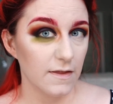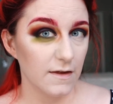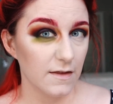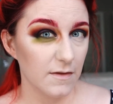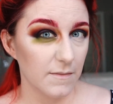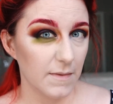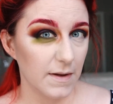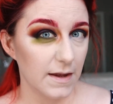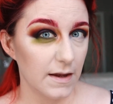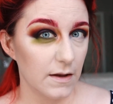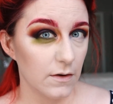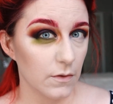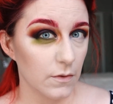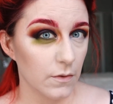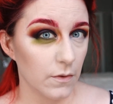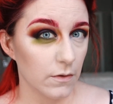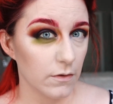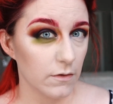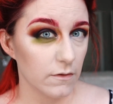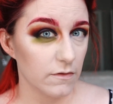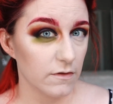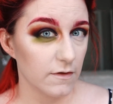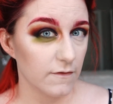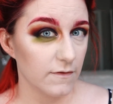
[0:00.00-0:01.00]
think that my inner
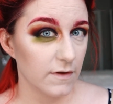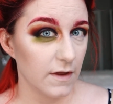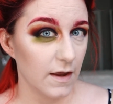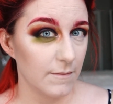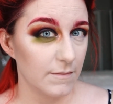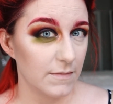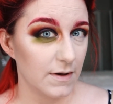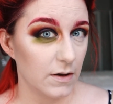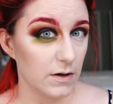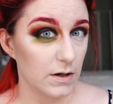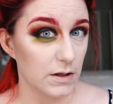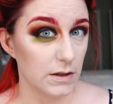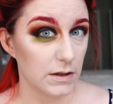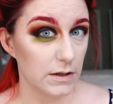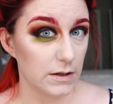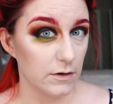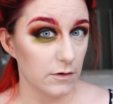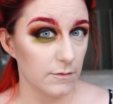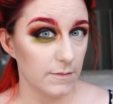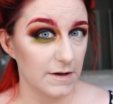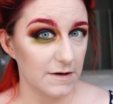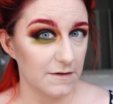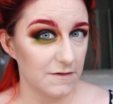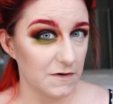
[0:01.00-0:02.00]
corner stuff came down a little
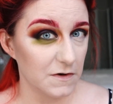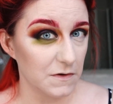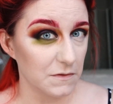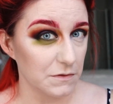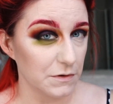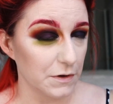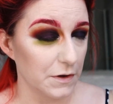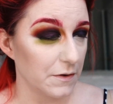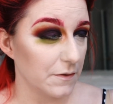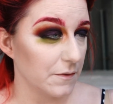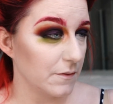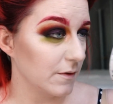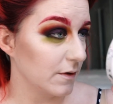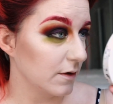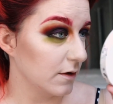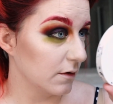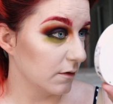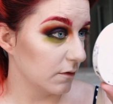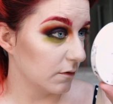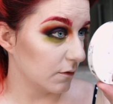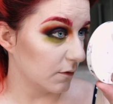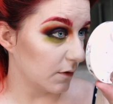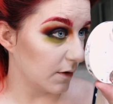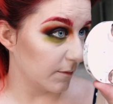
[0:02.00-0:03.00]
bit too low,
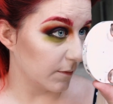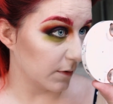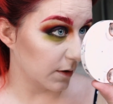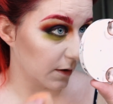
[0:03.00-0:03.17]
so I'm